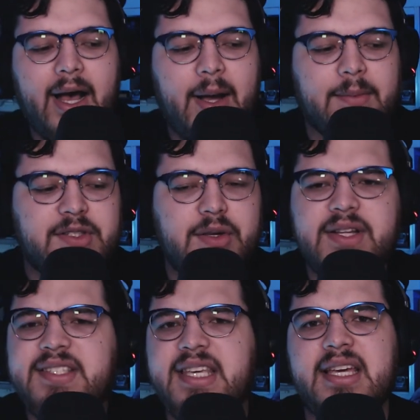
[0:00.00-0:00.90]
Um, so
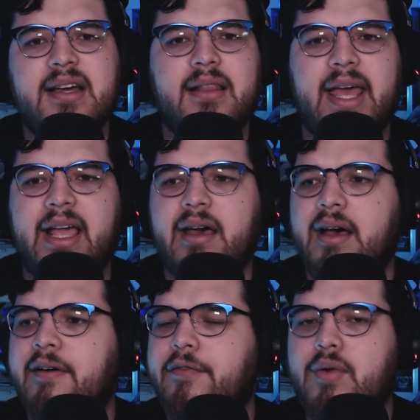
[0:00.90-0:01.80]
you can see like
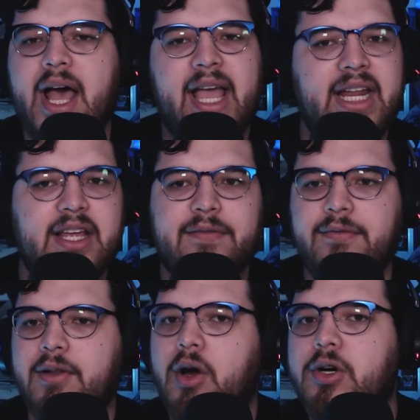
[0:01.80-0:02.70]
a variety
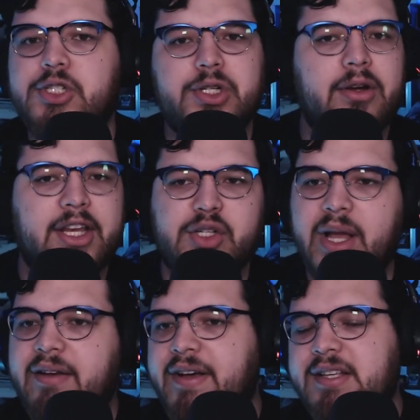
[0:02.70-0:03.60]
of larger like
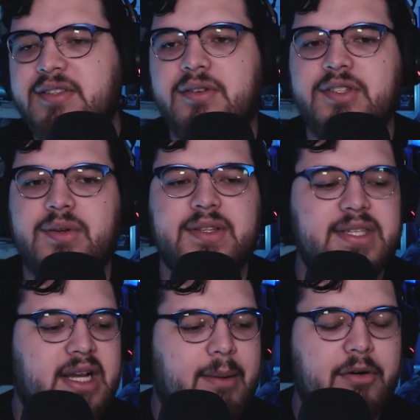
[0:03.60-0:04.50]
trade vessels. You
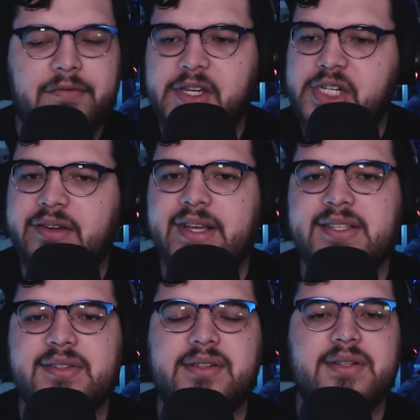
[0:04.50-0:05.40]
can see a couple fishing
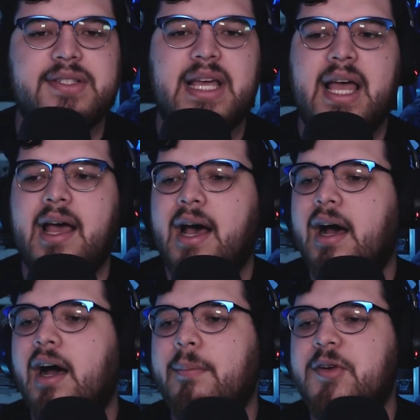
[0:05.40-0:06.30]
vessels.
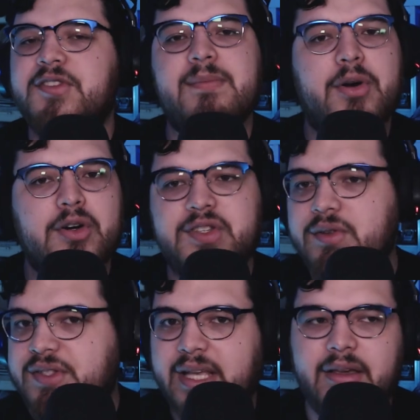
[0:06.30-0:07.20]
Um, there's some
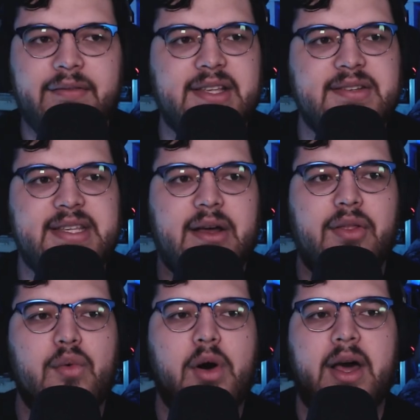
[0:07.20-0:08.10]
personal sailing vessels
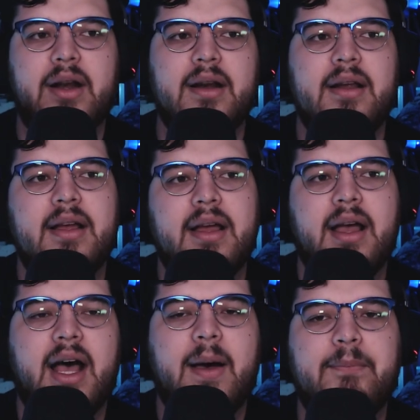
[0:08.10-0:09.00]
out on the water.
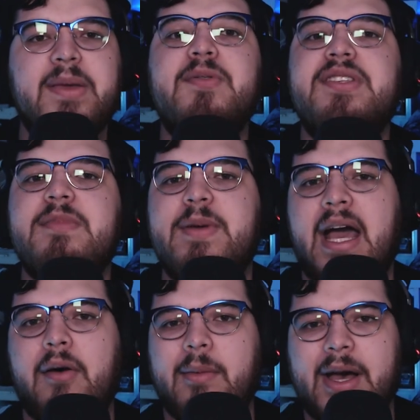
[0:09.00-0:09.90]
Um, people seem to
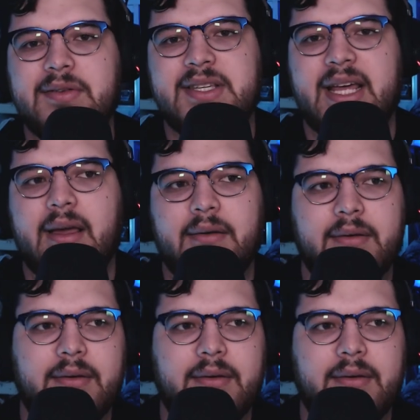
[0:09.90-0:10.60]
be out and about today.